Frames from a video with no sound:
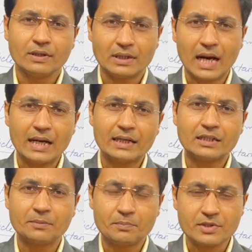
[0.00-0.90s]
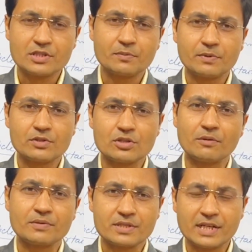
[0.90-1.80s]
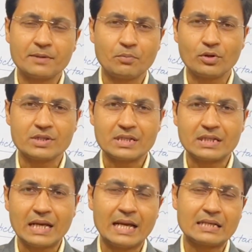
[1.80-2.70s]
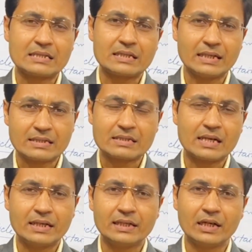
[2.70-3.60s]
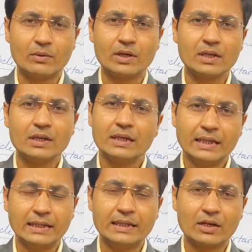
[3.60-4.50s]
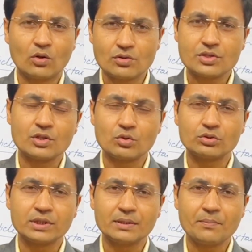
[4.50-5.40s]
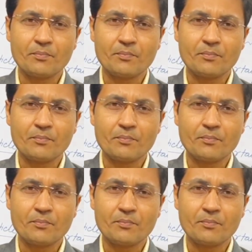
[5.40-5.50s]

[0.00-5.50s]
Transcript: directive principles of state policy as enshrined in our Indian Constitution.